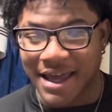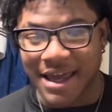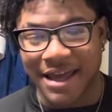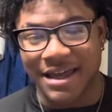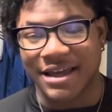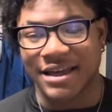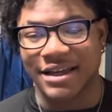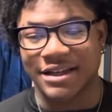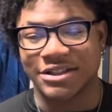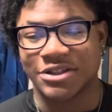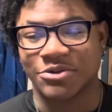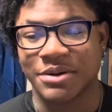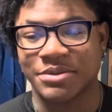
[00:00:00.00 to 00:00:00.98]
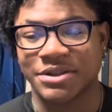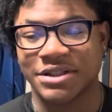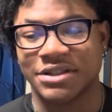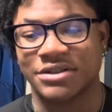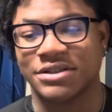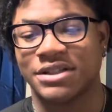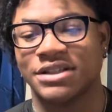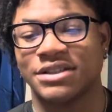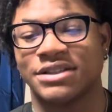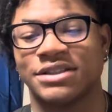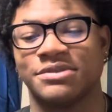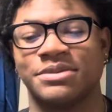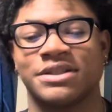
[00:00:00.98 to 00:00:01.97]
and to represent those
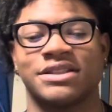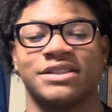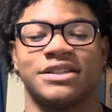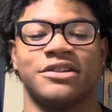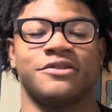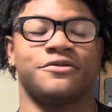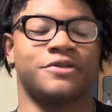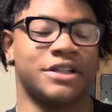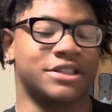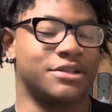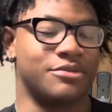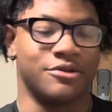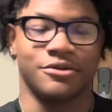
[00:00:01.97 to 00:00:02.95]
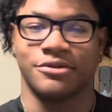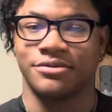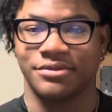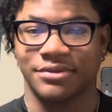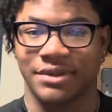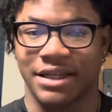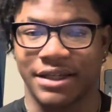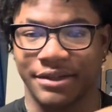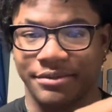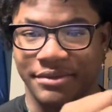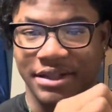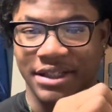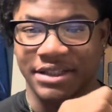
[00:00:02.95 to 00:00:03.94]
helices because they're flexible
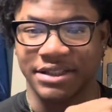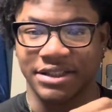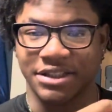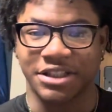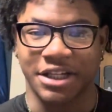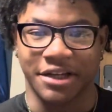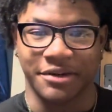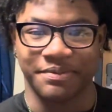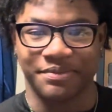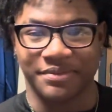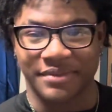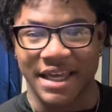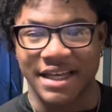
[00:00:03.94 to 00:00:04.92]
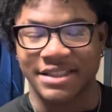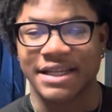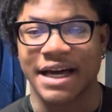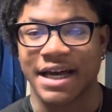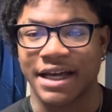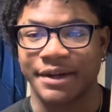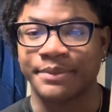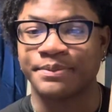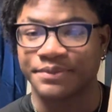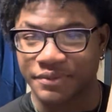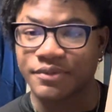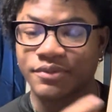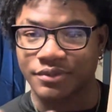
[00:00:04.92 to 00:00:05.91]
and easy to shape, as I
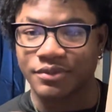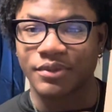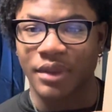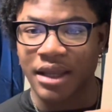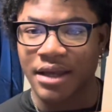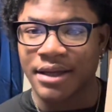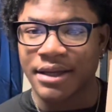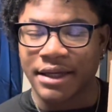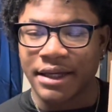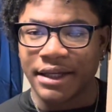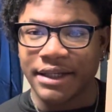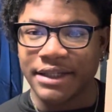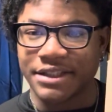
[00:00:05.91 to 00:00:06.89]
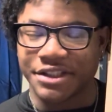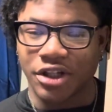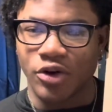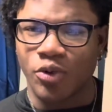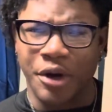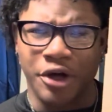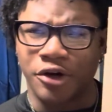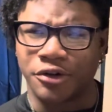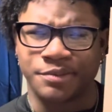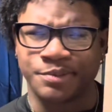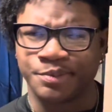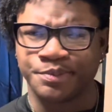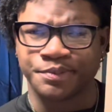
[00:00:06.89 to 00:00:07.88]
did so well,
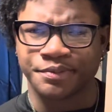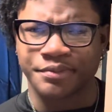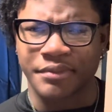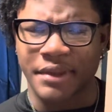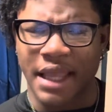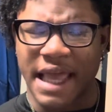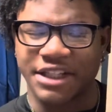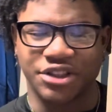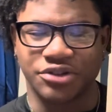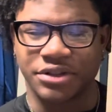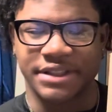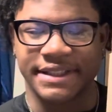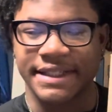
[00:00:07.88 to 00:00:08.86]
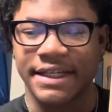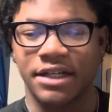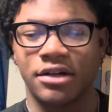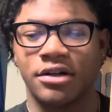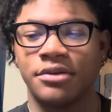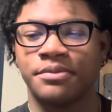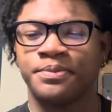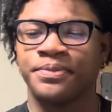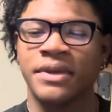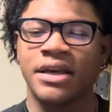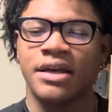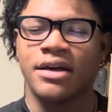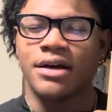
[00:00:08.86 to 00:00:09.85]
as you can see. And,
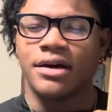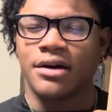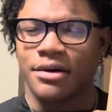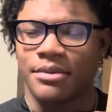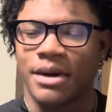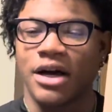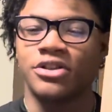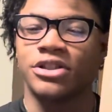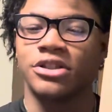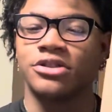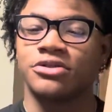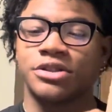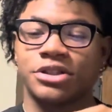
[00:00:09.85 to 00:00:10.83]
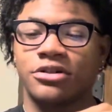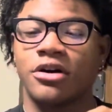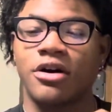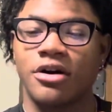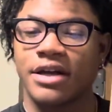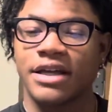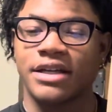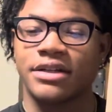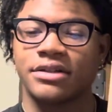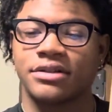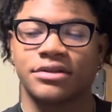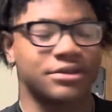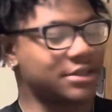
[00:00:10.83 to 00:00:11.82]
I also use straw
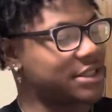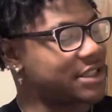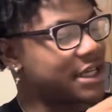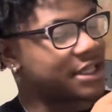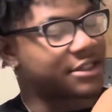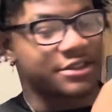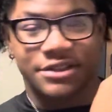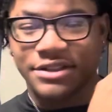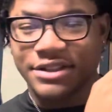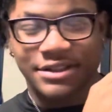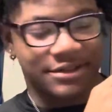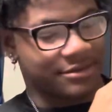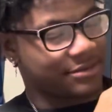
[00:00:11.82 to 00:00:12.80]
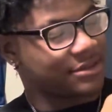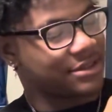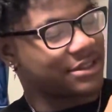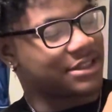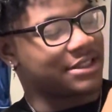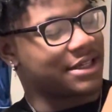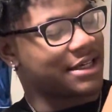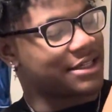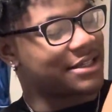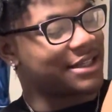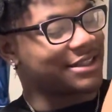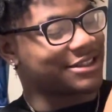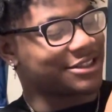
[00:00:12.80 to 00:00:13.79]
and connectors. See, I
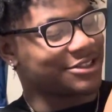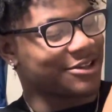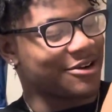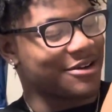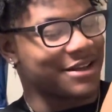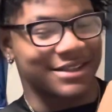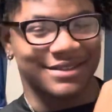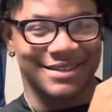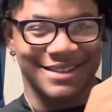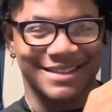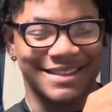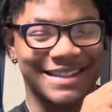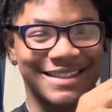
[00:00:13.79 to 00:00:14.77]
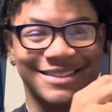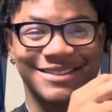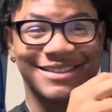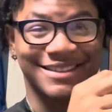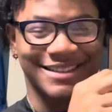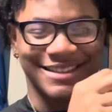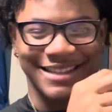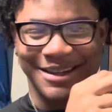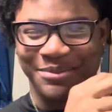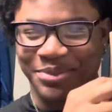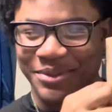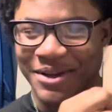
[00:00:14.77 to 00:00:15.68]
got the straw and the connectors as the tape